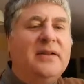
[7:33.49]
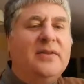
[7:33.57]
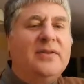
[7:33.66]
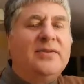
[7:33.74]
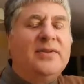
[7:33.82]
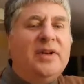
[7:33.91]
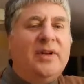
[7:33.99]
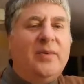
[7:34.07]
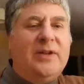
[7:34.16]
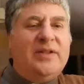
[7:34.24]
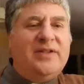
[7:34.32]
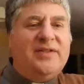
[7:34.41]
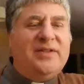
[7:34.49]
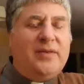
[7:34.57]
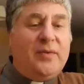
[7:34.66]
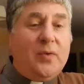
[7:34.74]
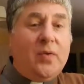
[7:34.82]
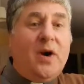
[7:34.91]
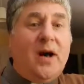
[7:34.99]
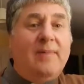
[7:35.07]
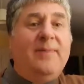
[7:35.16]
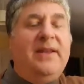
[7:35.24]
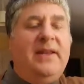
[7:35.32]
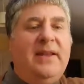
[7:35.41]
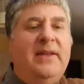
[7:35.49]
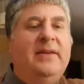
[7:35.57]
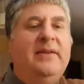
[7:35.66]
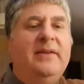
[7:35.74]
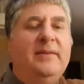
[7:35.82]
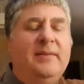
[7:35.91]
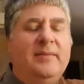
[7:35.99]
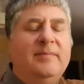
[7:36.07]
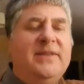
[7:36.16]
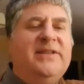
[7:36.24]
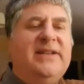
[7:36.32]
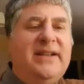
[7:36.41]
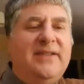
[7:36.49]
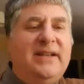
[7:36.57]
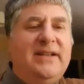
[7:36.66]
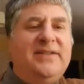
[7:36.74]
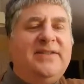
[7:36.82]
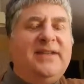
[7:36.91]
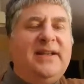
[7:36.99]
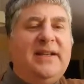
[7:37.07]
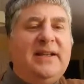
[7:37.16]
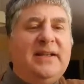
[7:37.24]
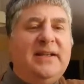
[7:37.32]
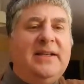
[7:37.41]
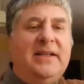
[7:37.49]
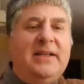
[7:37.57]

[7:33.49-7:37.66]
culture which is so caught up in the materialistic